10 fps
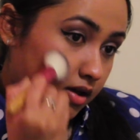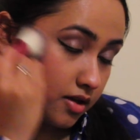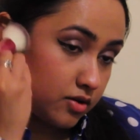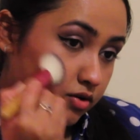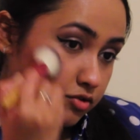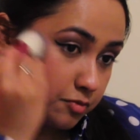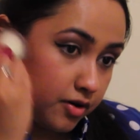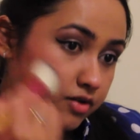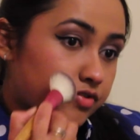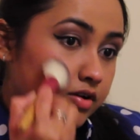It goes
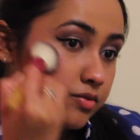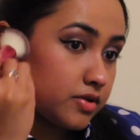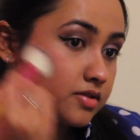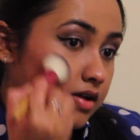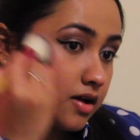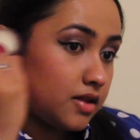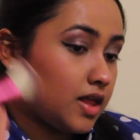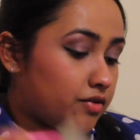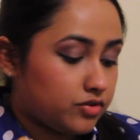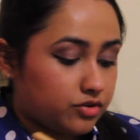perfect with the
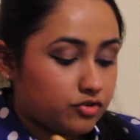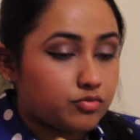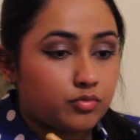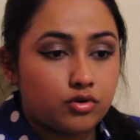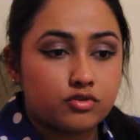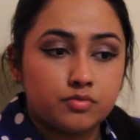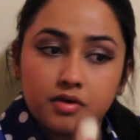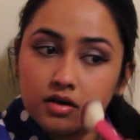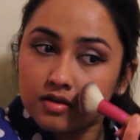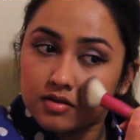lavender smokes
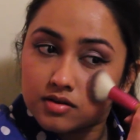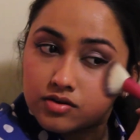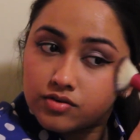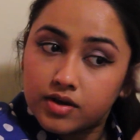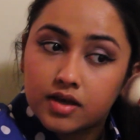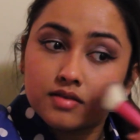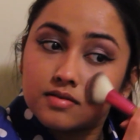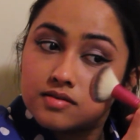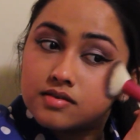because it creates